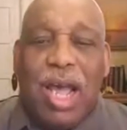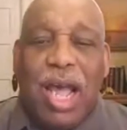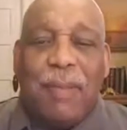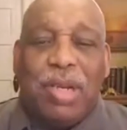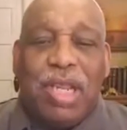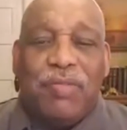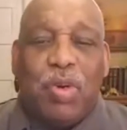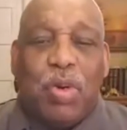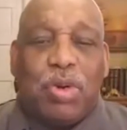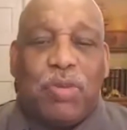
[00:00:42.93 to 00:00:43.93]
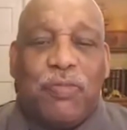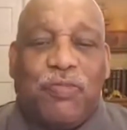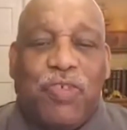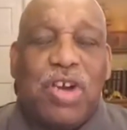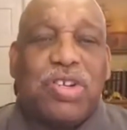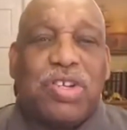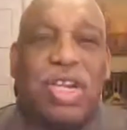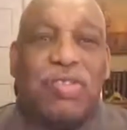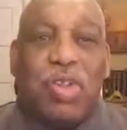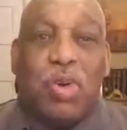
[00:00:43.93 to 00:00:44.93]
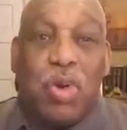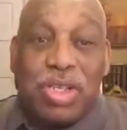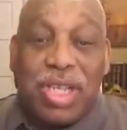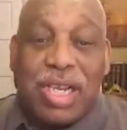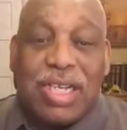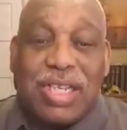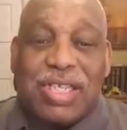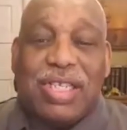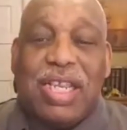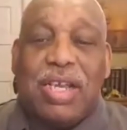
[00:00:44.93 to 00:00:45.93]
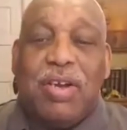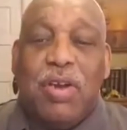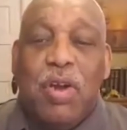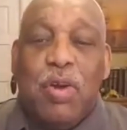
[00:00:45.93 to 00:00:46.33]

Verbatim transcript: I believe in order to function in the Lord's ekklesia,